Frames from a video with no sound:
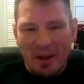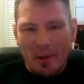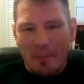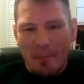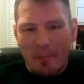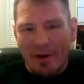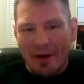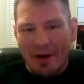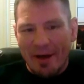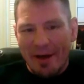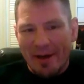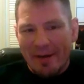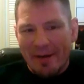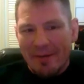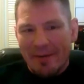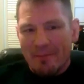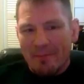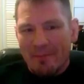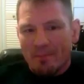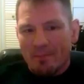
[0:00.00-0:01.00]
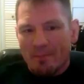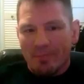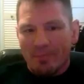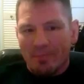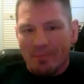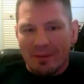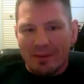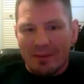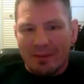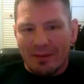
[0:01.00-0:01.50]
But,
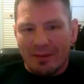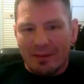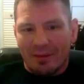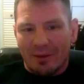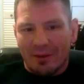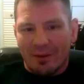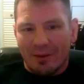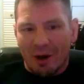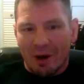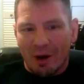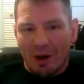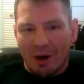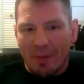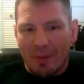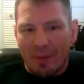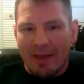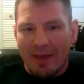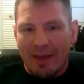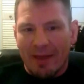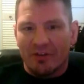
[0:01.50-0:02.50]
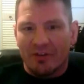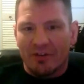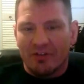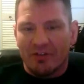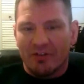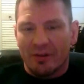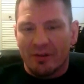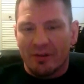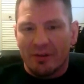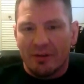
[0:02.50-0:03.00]
you know,
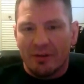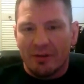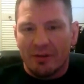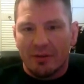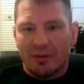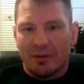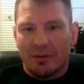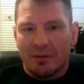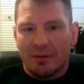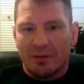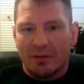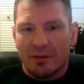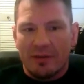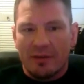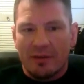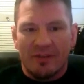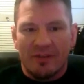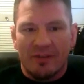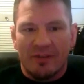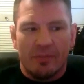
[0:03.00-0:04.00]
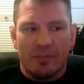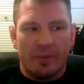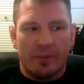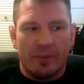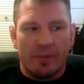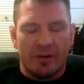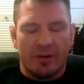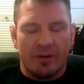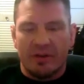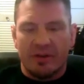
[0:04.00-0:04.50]
Anderson, he's never been
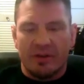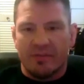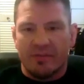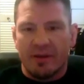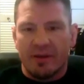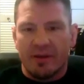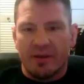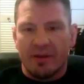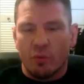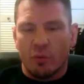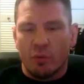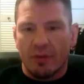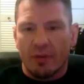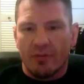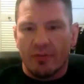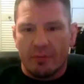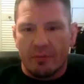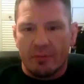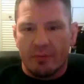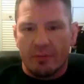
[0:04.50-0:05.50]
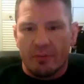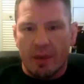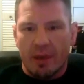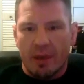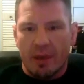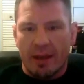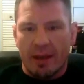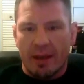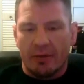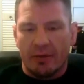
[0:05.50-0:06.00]
angry. You've never once heard the
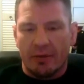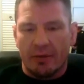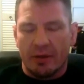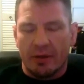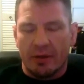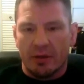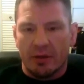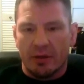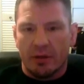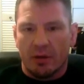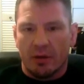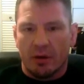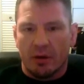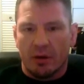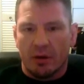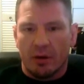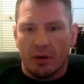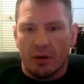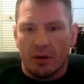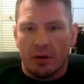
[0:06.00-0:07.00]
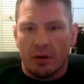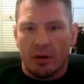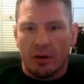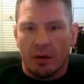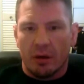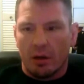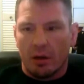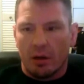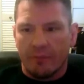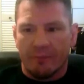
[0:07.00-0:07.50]
man angry or
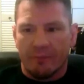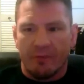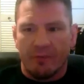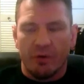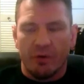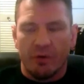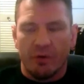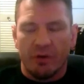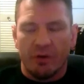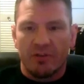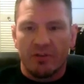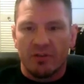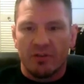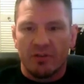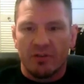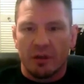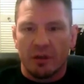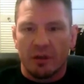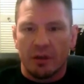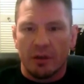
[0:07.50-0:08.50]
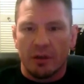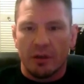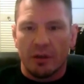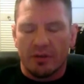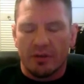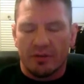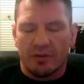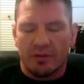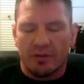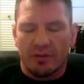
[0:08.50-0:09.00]
unfocused. You know,
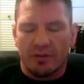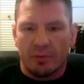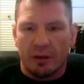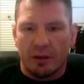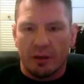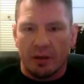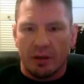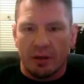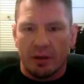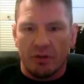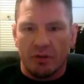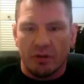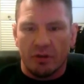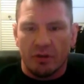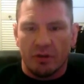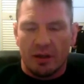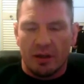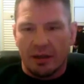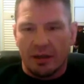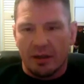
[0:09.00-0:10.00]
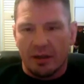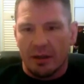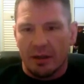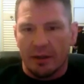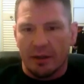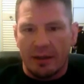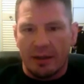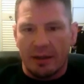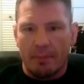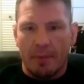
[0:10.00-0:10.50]
he's pretty nonchalant,
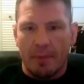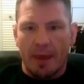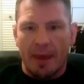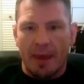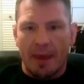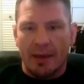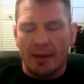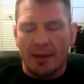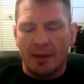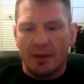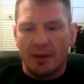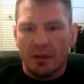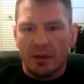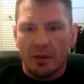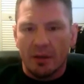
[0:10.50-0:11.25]
kind of laid back,